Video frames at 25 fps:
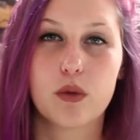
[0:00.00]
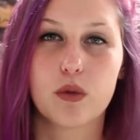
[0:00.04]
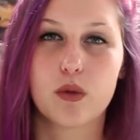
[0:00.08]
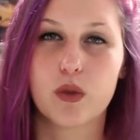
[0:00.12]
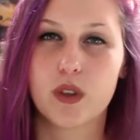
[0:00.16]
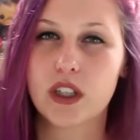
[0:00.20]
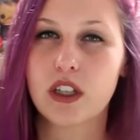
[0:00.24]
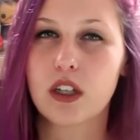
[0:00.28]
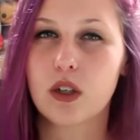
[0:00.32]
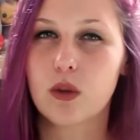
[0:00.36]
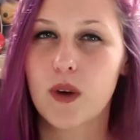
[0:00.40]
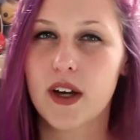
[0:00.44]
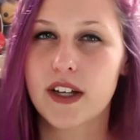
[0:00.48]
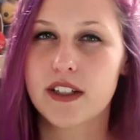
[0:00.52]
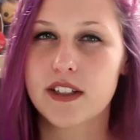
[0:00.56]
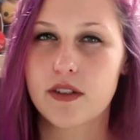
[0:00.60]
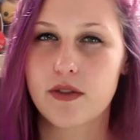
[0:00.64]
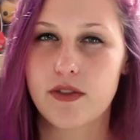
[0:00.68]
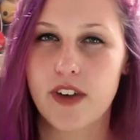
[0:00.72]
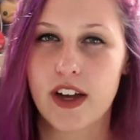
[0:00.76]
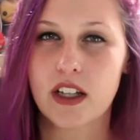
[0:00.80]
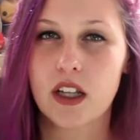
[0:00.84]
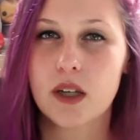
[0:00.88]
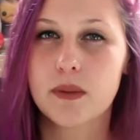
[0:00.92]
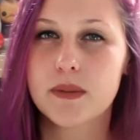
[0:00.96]
really well
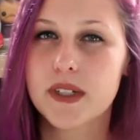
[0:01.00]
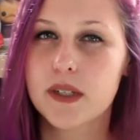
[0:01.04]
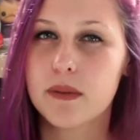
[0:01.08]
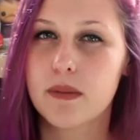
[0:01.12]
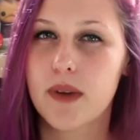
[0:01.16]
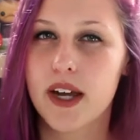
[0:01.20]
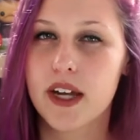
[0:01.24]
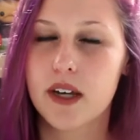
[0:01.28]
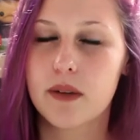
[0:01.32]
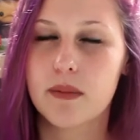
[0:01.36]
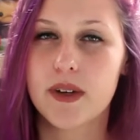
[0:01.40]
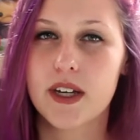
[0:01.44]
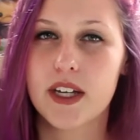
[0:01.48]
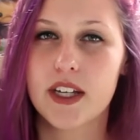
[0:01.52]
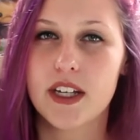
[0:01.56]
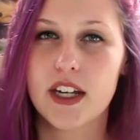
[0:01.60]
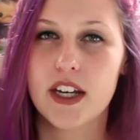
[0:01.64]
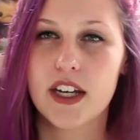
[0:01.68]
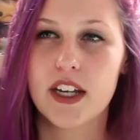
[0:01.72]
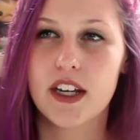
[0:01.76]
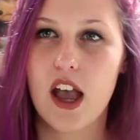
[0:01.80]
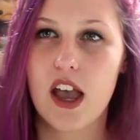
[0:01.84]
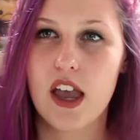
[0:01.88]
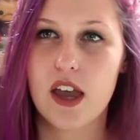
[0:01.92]
developed in my opinion.